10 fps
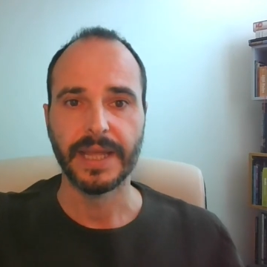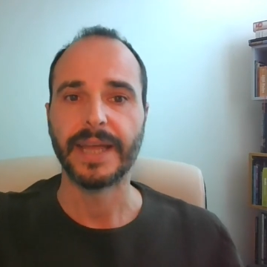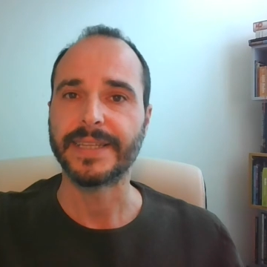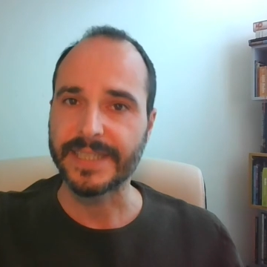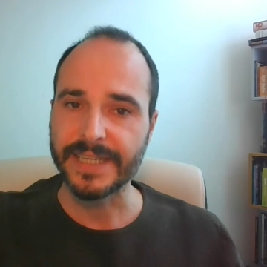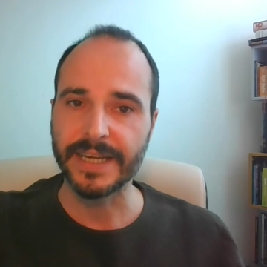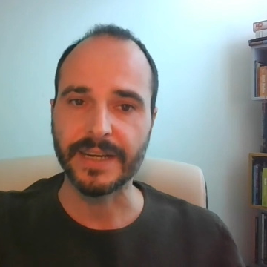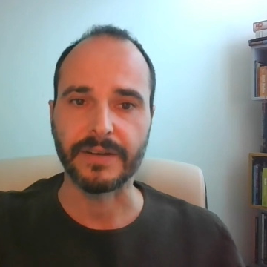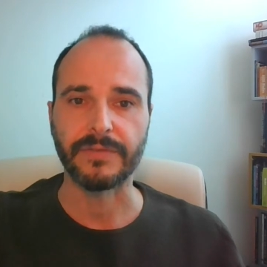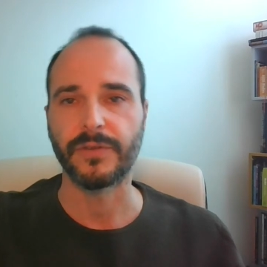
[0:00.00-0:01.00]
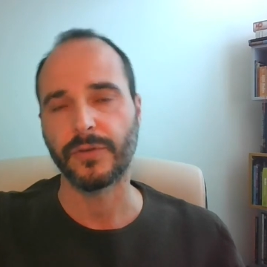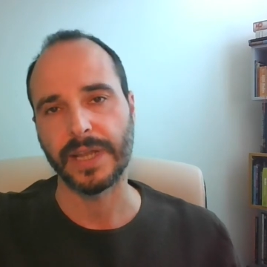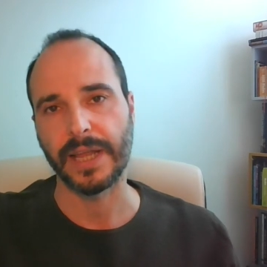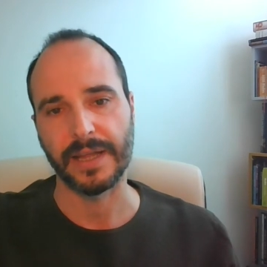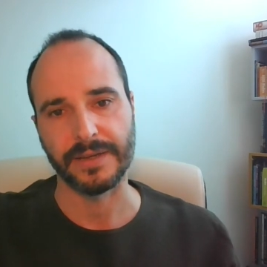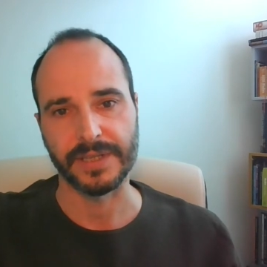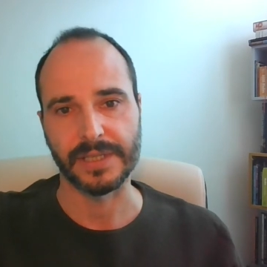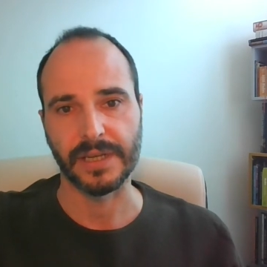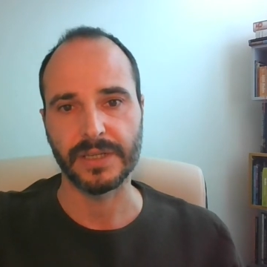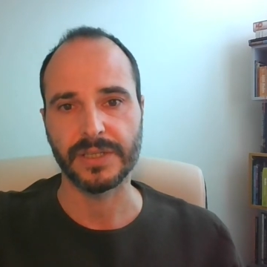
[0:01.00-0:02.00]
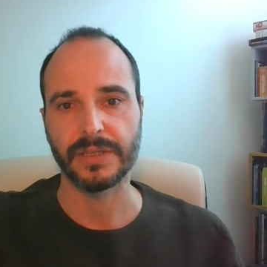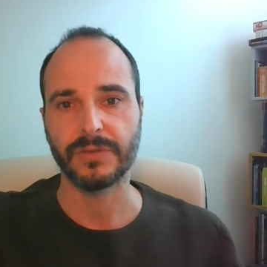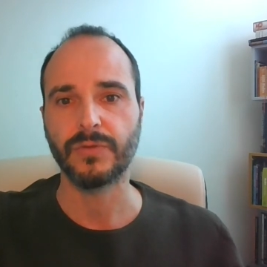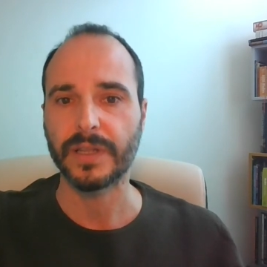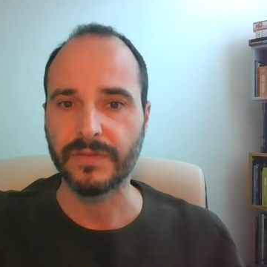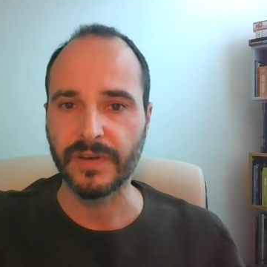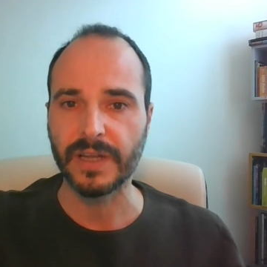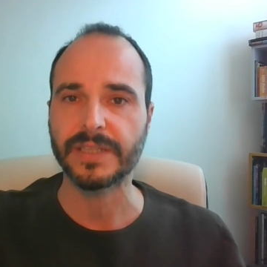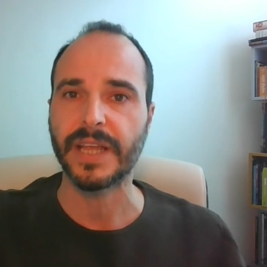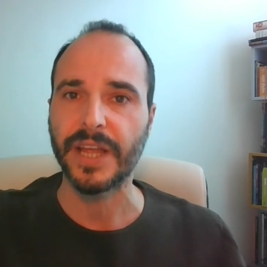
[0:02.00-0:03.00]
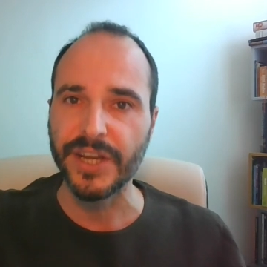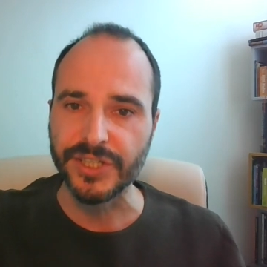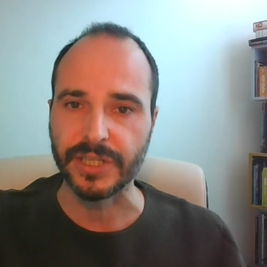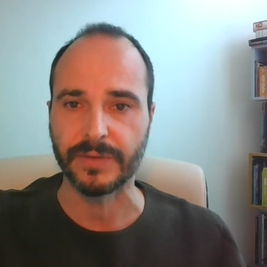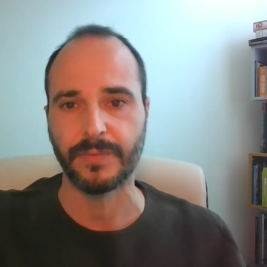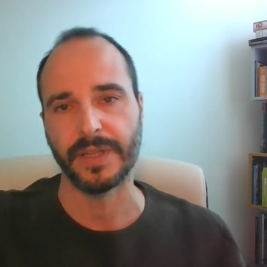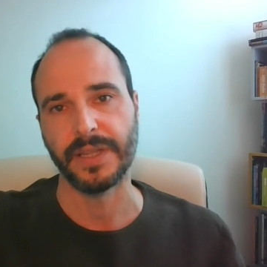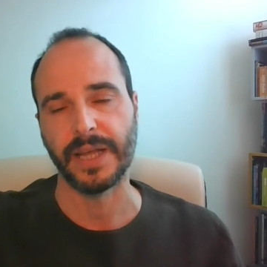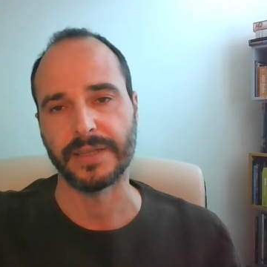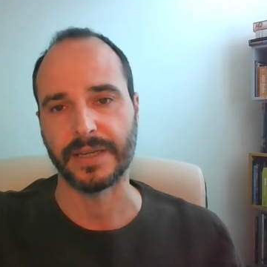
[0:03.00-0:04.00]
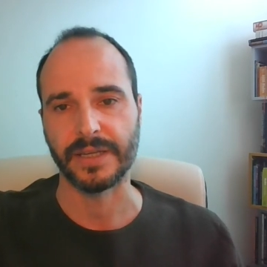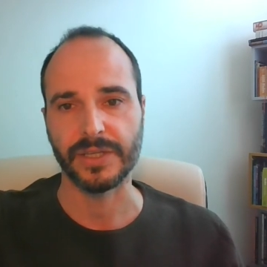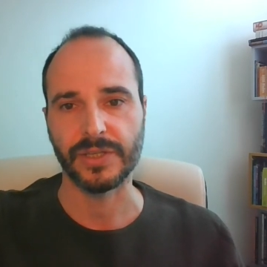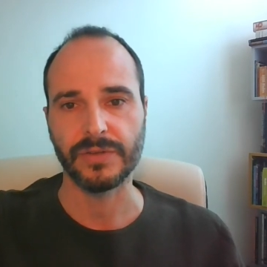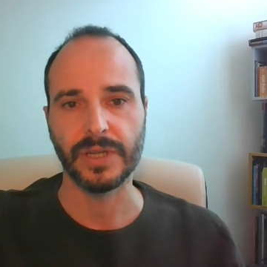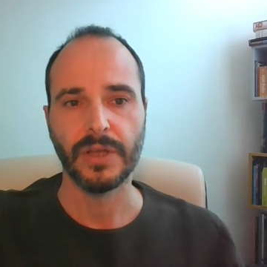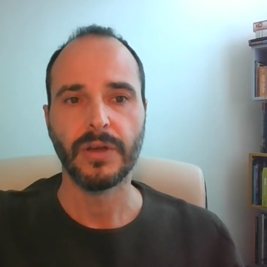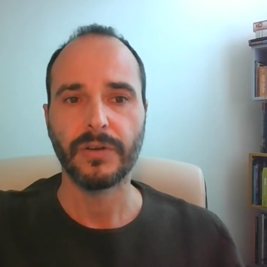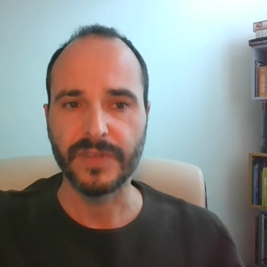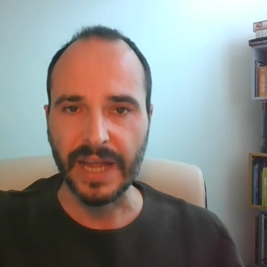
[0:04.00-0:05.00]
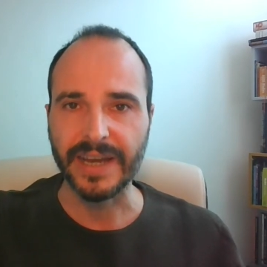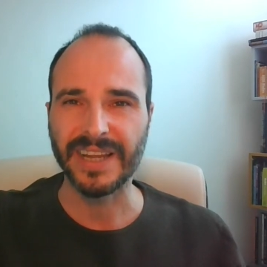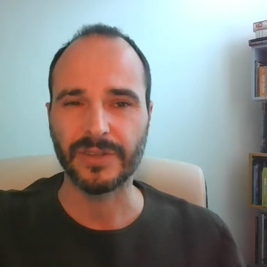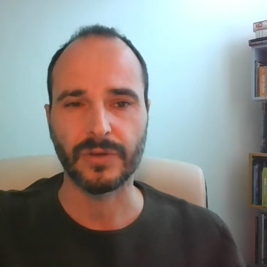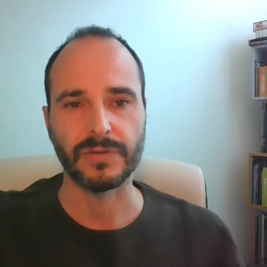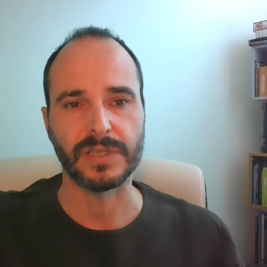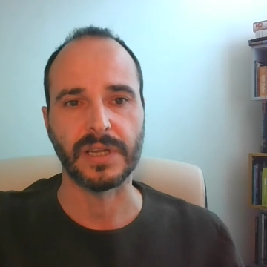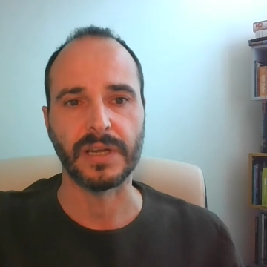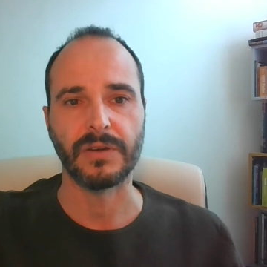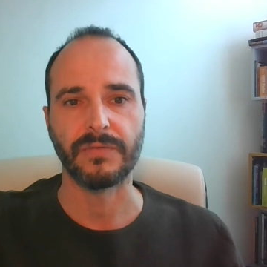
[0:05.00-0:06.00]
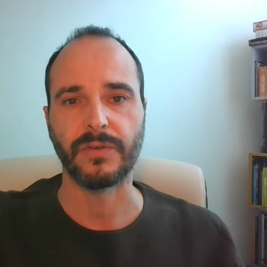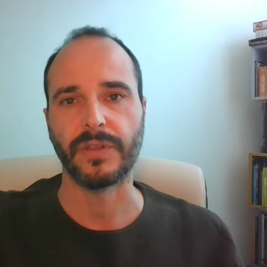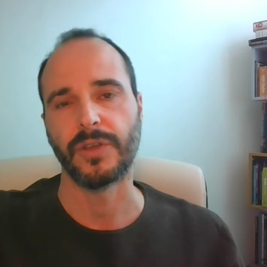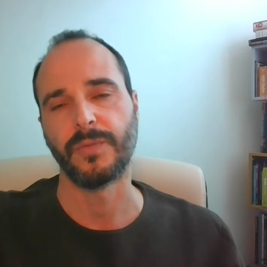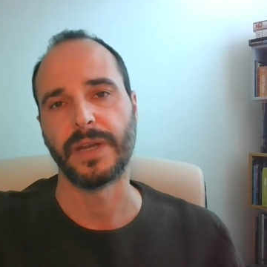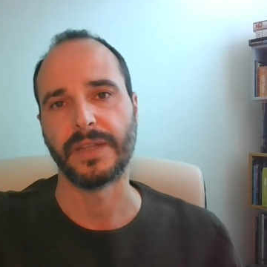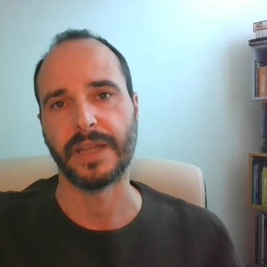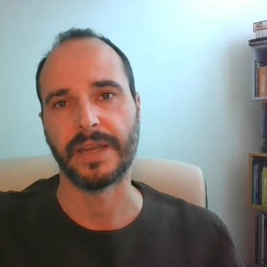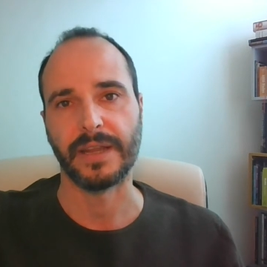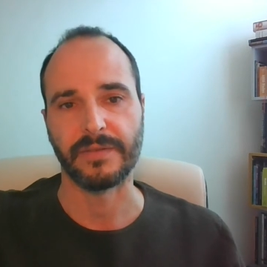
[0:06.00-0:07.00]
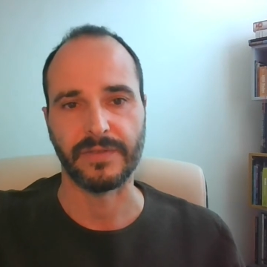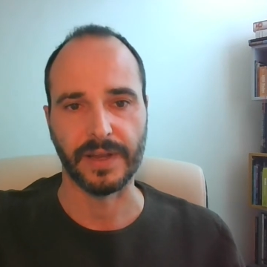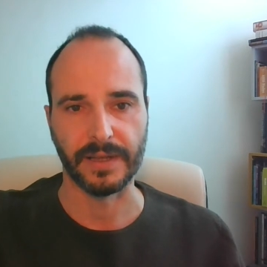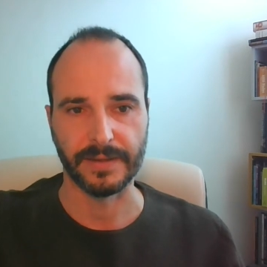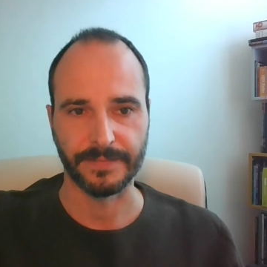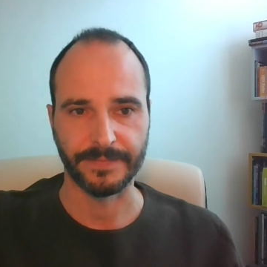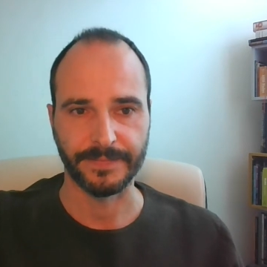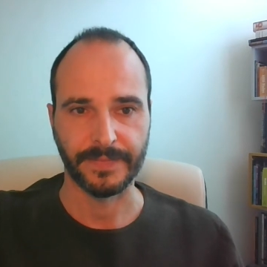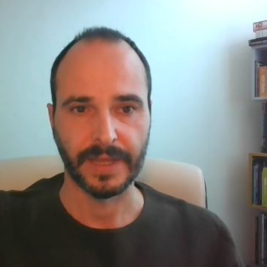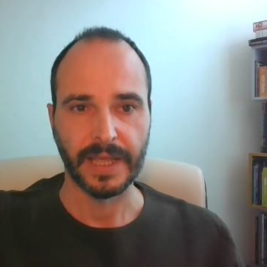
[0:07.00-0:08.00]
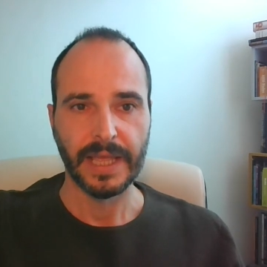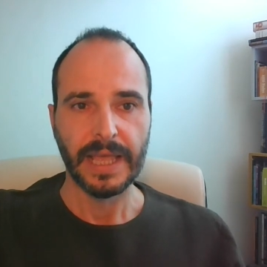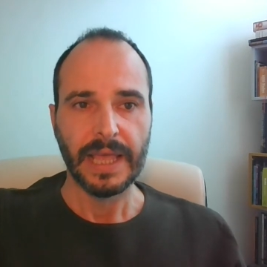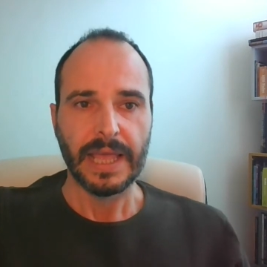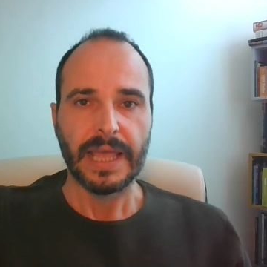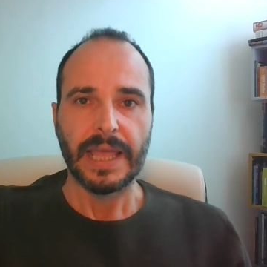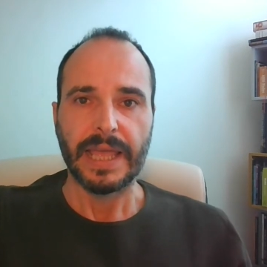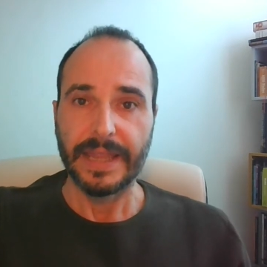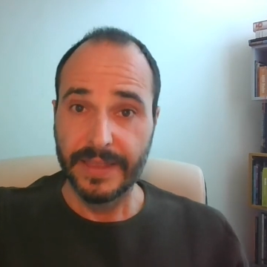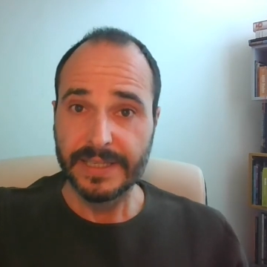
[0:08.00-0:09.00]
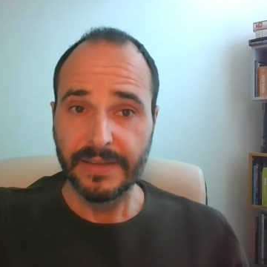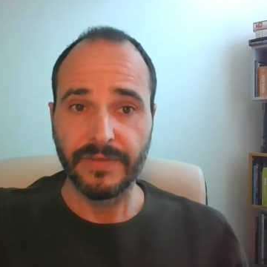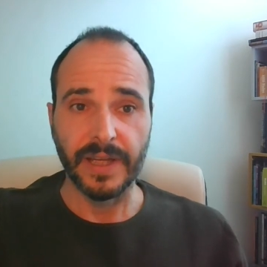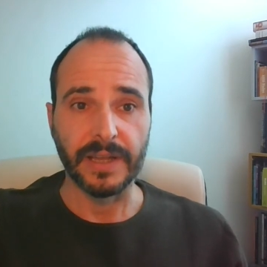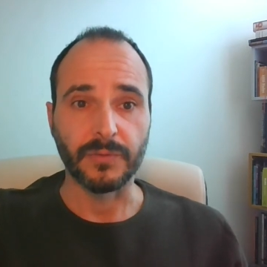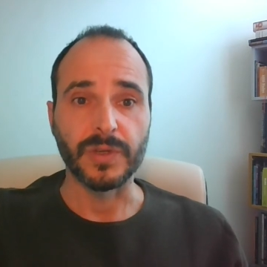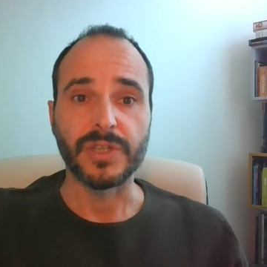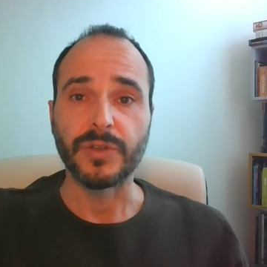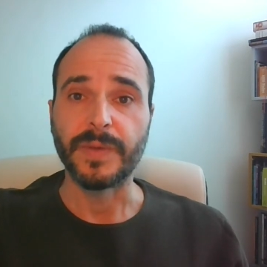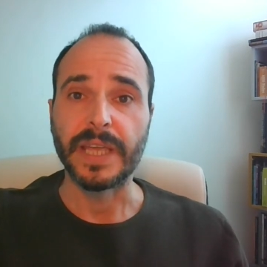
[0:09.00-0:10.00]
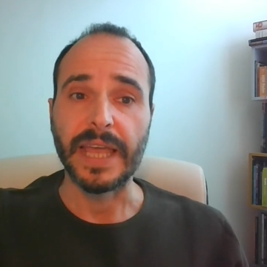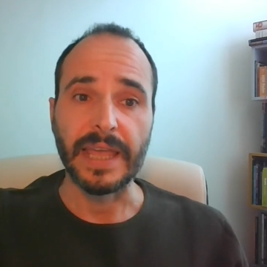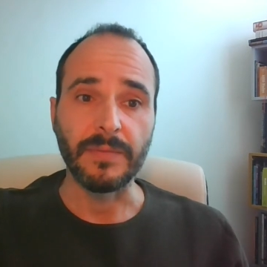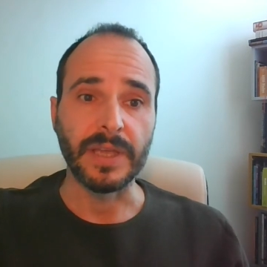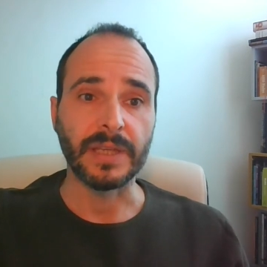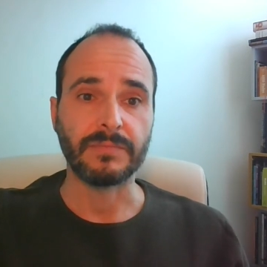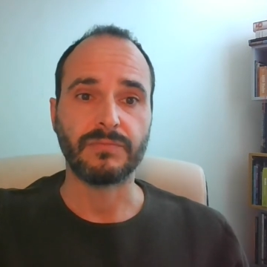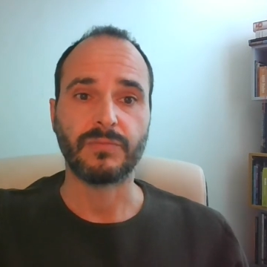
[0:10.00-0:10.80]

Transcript: and share frontline research to advance urgent pediatric issues of direct concern for the humanitarian field. In this event, we should be aiming